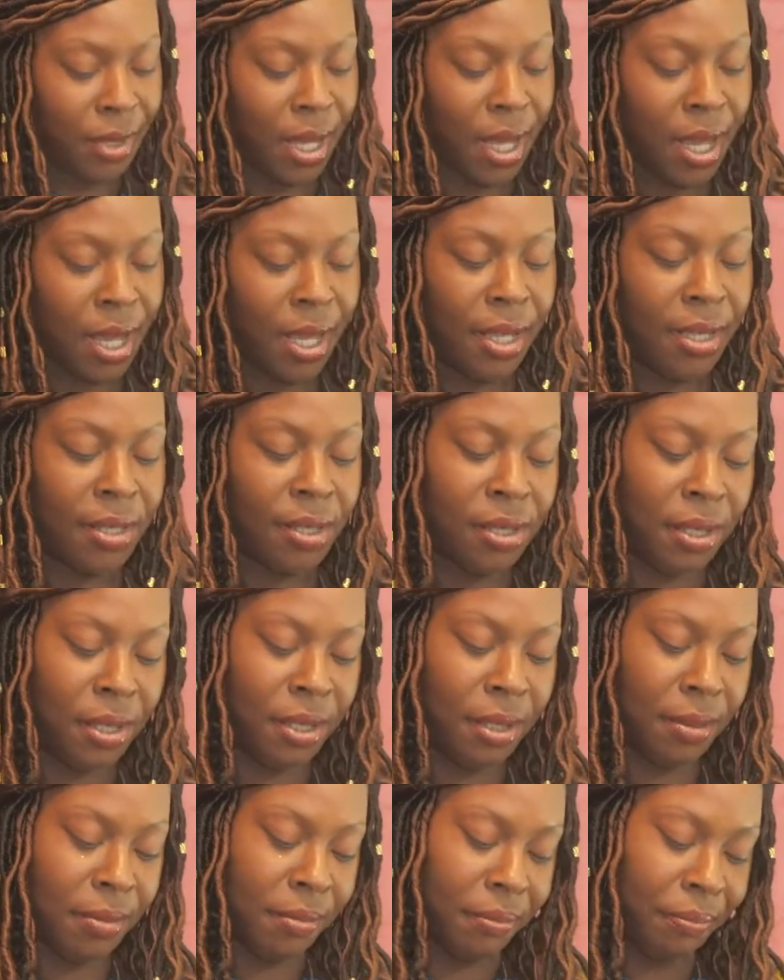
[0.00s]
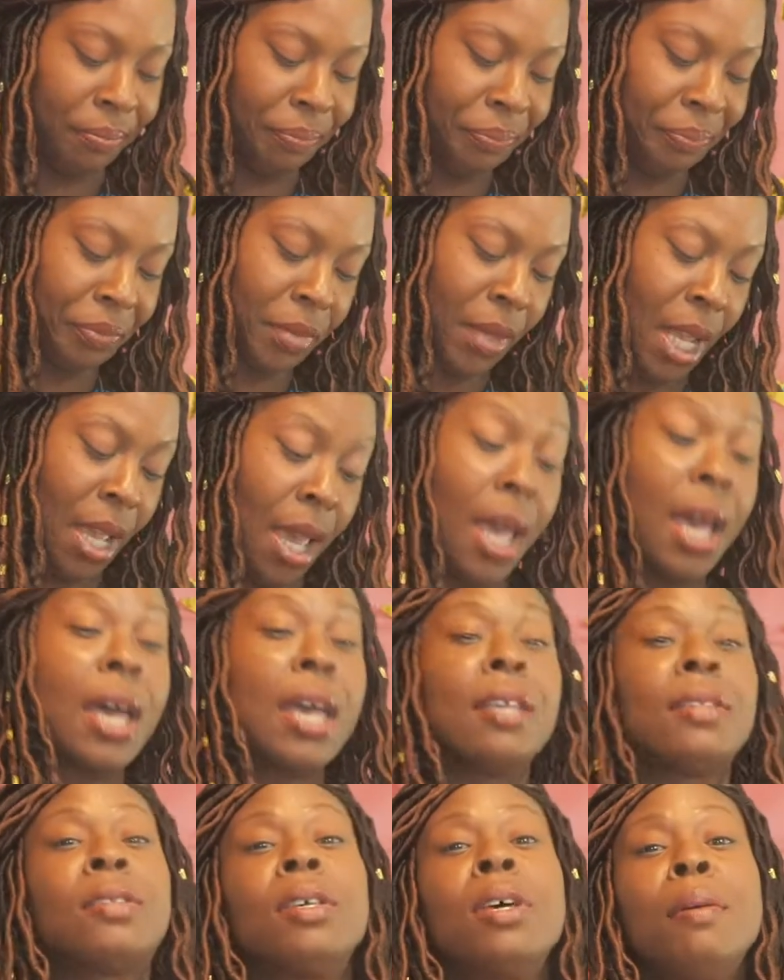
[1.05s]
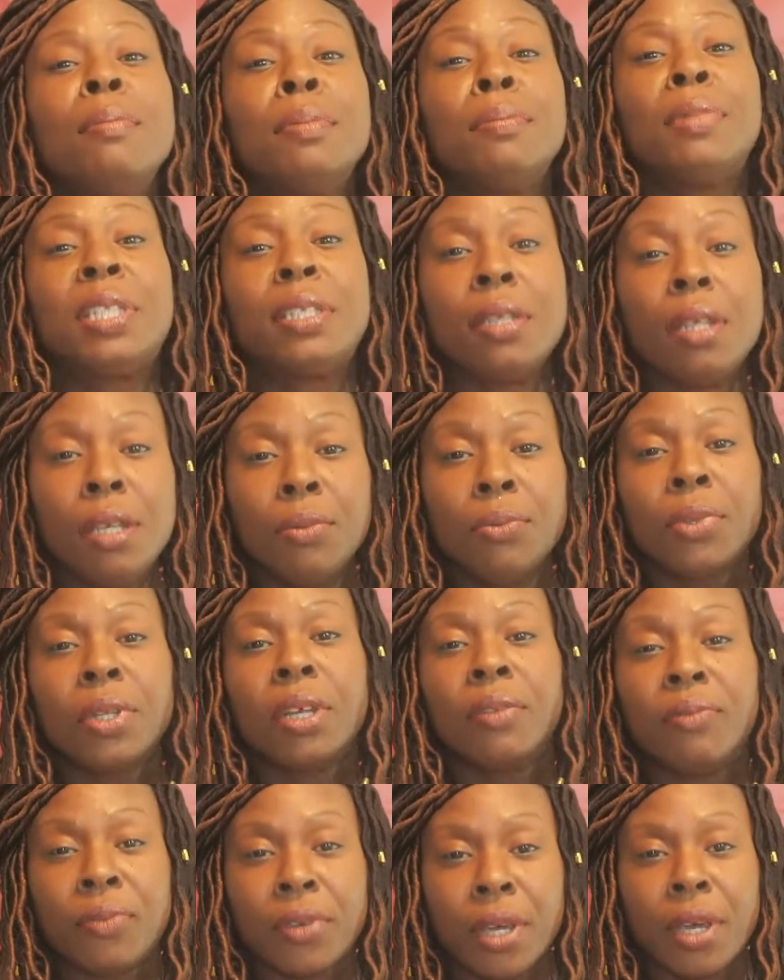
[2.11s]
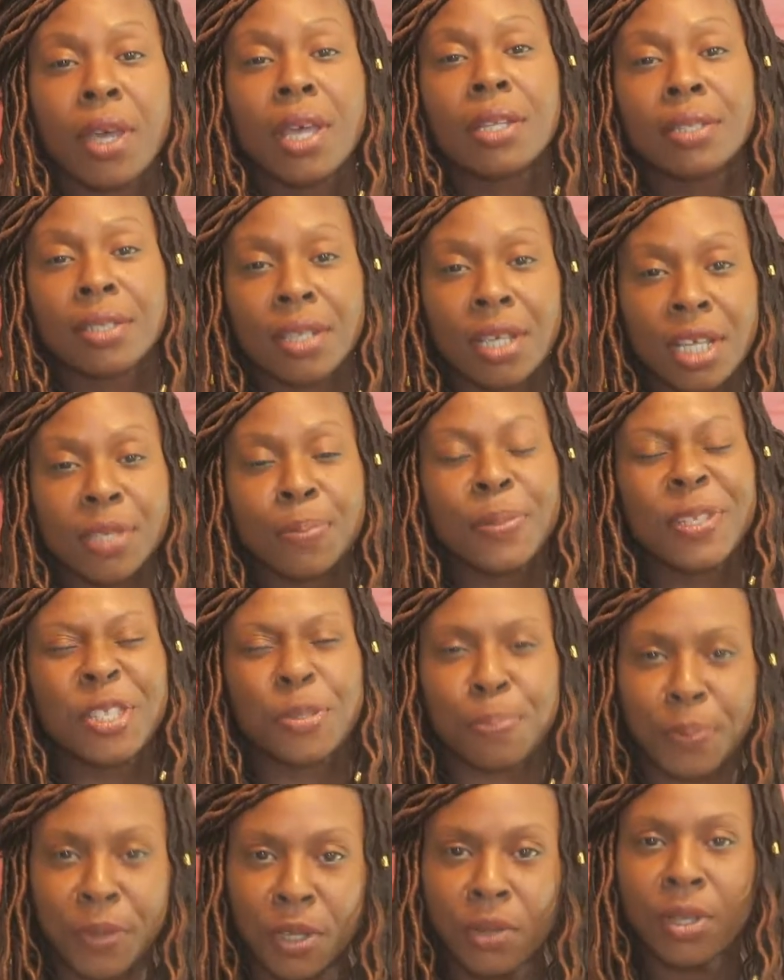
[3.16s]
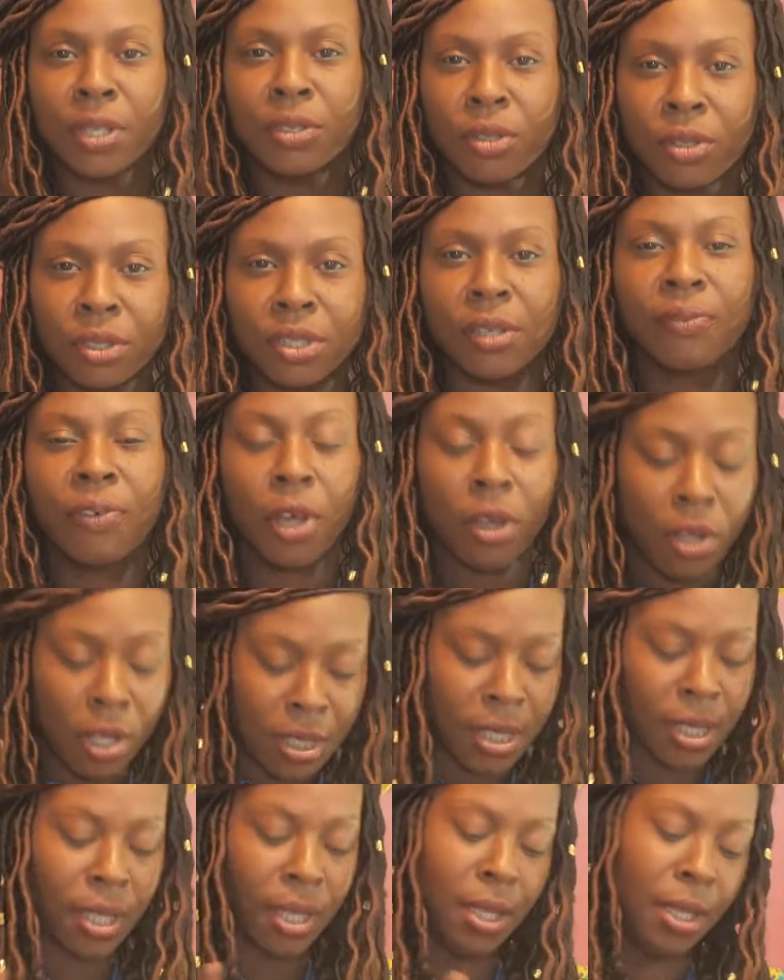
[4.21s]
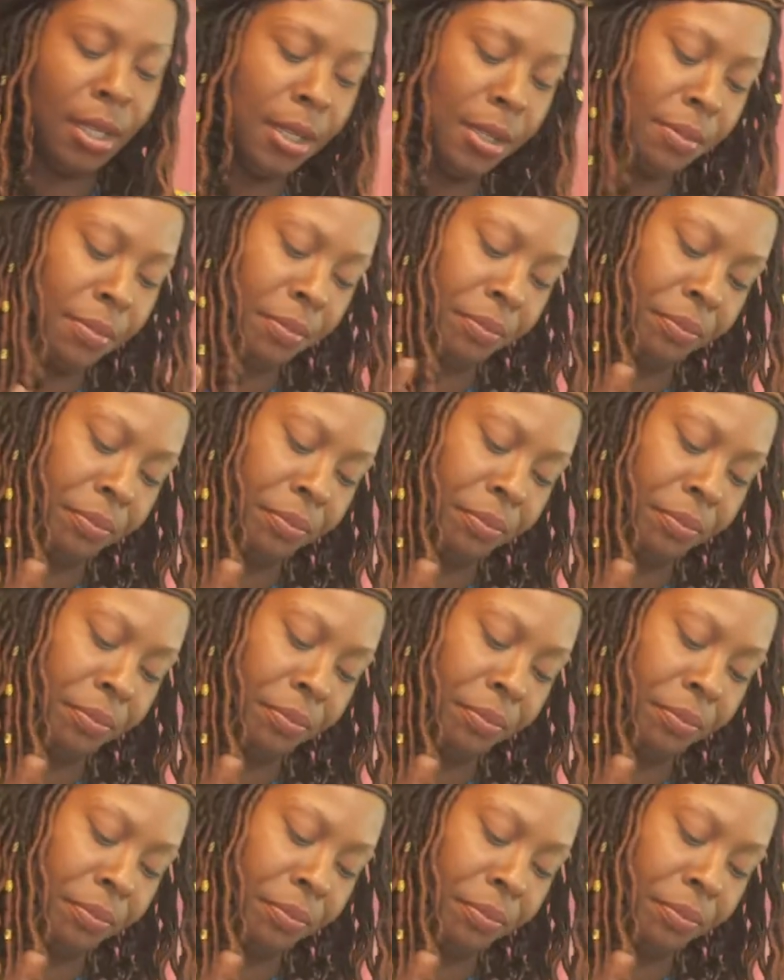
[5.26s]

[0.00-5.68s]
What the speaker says: I see I'm dealing with a very desperate spirit hunter for the aim.